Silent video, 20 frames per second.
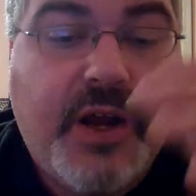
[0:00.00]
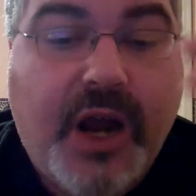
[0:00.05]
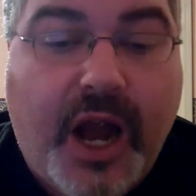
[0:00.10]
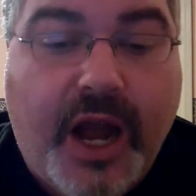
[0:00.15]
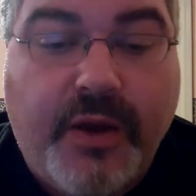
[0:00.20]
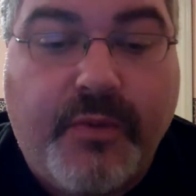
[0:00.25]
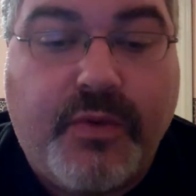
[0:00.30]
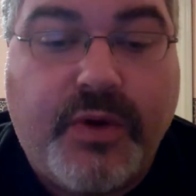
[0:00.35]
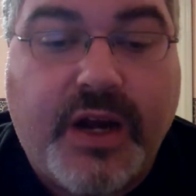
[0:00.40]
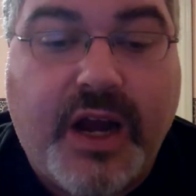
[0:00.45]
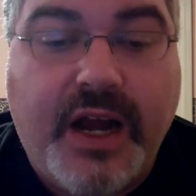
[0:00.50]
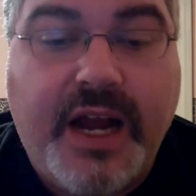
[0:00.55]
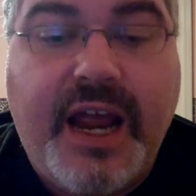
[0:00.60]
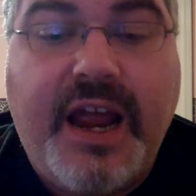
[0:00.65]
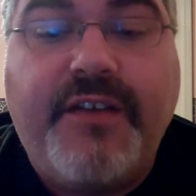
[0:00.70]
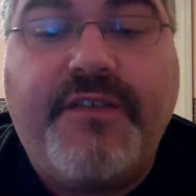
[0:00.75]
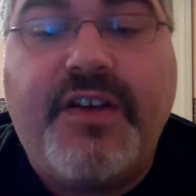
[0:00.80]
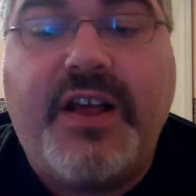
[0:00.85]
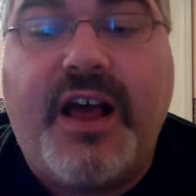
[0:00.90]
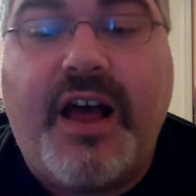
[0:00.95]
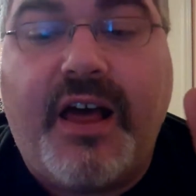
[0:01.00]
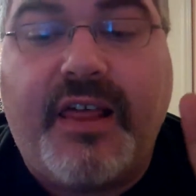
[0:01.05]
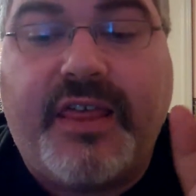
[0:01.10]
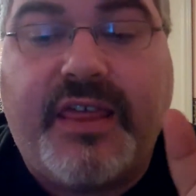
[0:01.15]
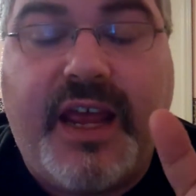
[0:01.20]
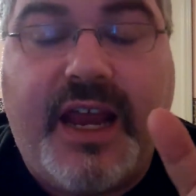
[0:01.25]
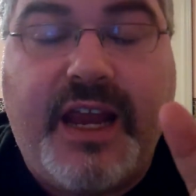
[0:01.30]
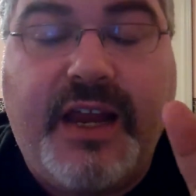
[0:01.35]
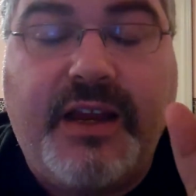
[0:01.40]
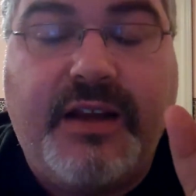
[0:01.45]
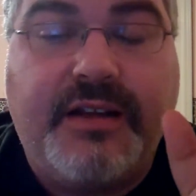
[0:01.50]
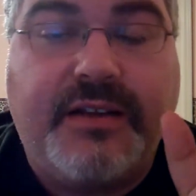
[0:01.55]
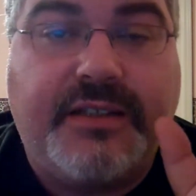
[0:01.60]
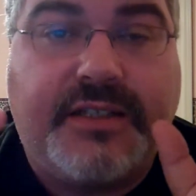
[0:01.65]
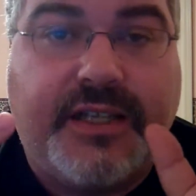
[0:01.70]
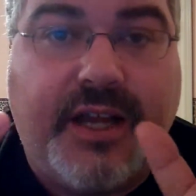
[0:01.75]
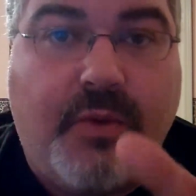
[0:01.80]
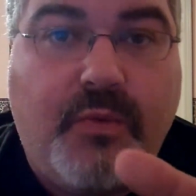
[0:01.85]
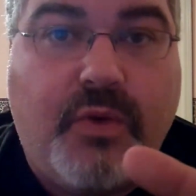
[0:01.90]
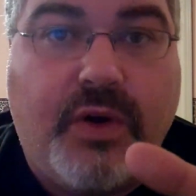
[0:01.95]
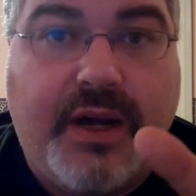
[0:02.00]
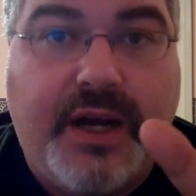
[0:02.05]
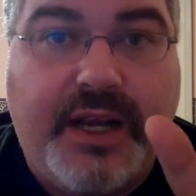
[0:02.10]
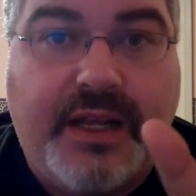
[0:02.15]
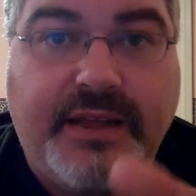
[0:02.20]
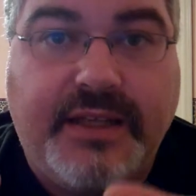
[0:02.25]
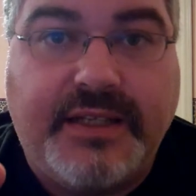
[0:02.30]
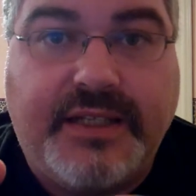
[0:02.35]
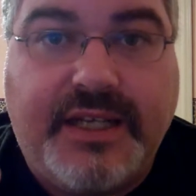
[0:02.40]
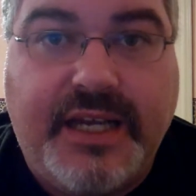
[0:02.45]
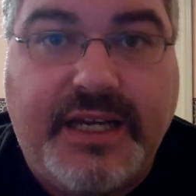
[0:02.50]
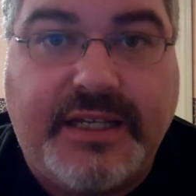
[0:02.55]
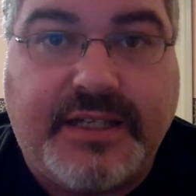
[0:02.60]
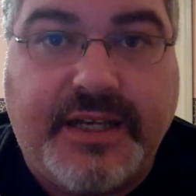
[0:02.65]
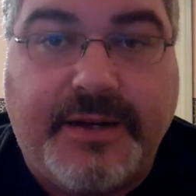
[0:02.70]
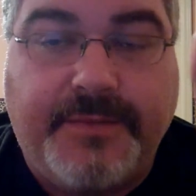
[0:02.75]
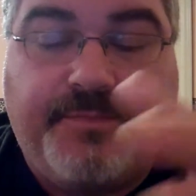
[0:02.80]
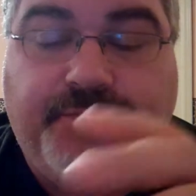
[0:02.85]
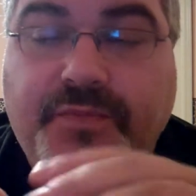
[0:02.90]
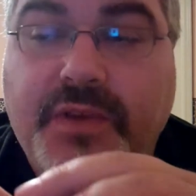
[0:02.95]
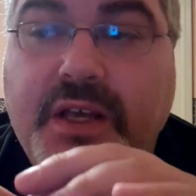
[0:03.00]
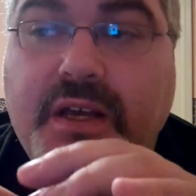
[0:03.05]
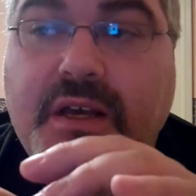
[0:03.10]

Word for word: All right, we're going to have a, a thing somewhere in the season